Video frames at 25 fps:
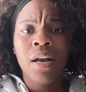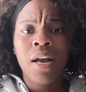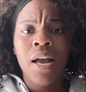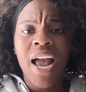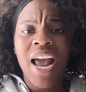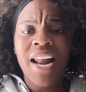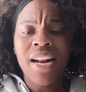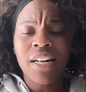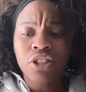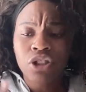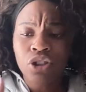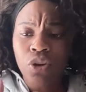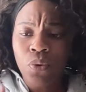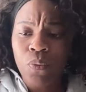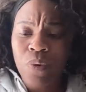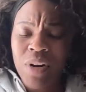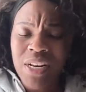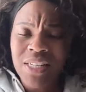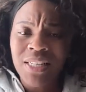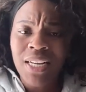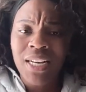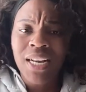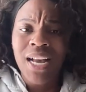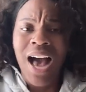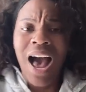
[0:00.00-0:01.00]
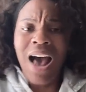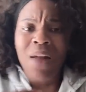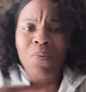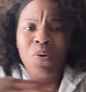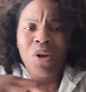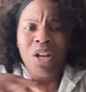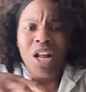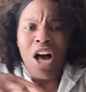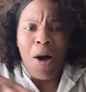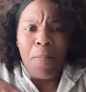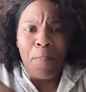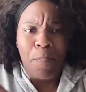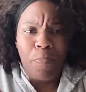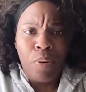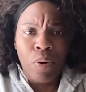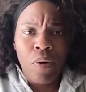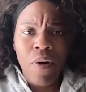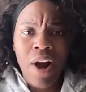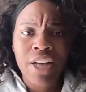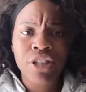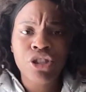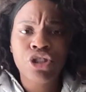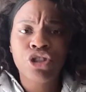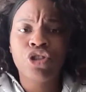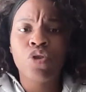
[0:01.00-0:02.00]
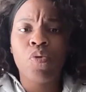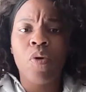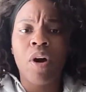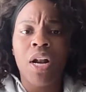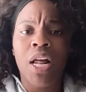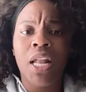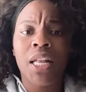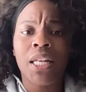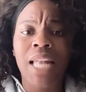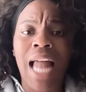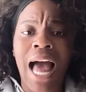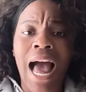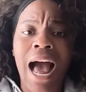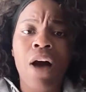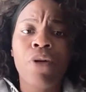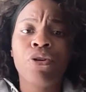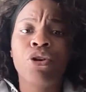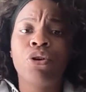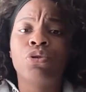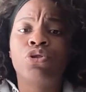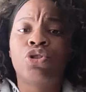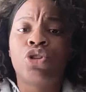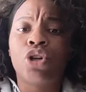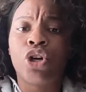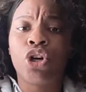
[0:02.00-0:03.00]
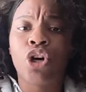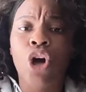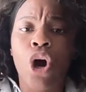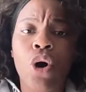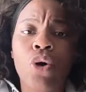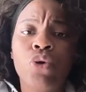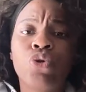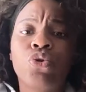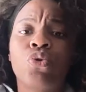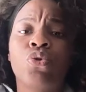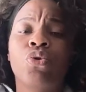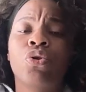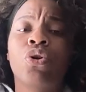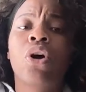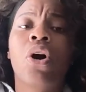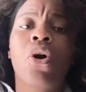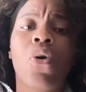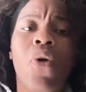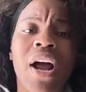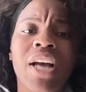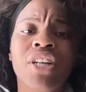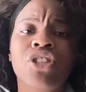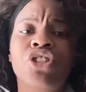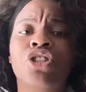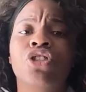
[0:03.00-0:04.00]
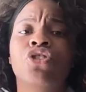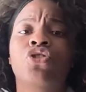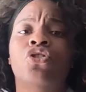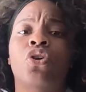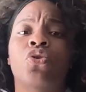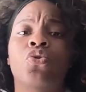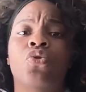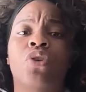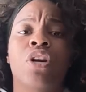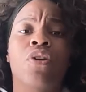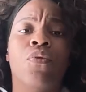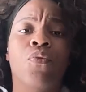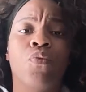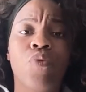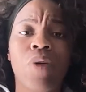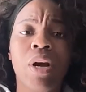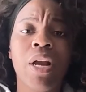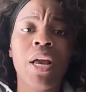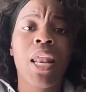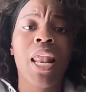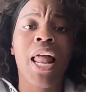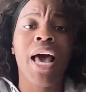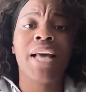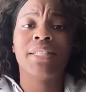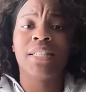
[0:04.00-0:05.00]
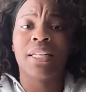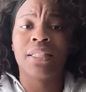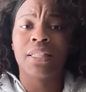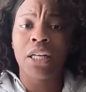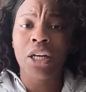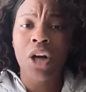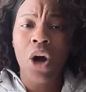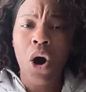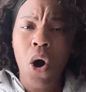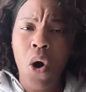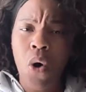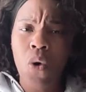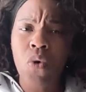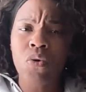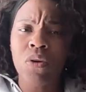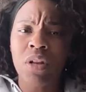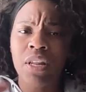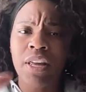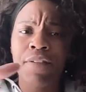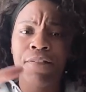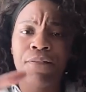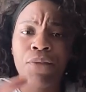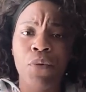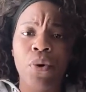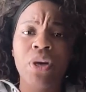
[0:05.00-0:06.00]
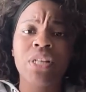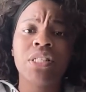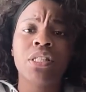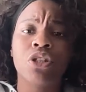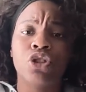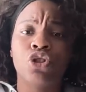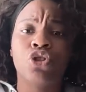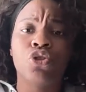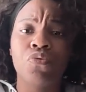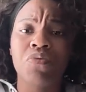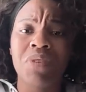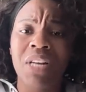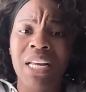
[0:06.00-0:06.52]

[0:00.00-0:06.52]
And it's the reason God will oppress you and allow you to go through crushing so you can realize that the only voice that you